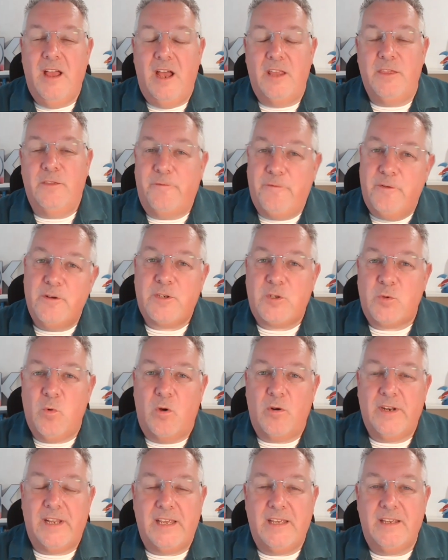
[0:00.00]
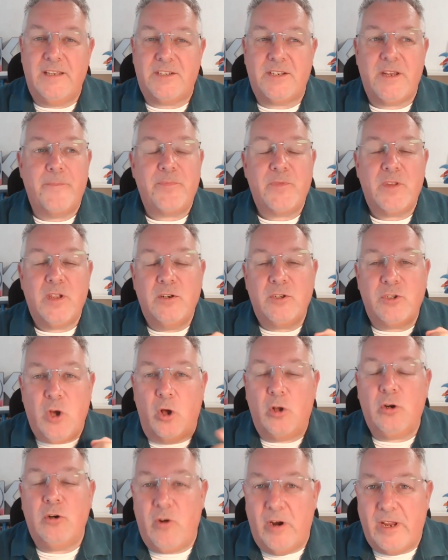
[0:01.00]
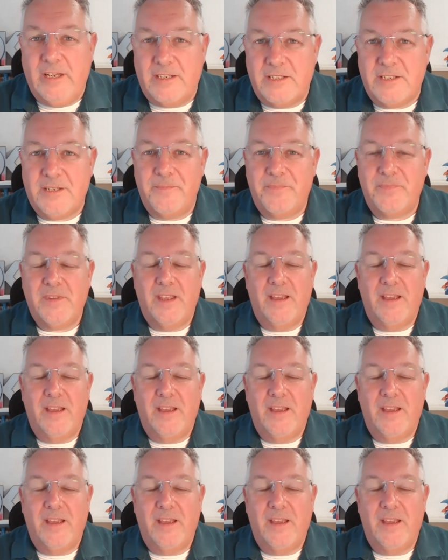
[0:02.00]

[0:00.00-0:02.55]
And the first one is tolerate.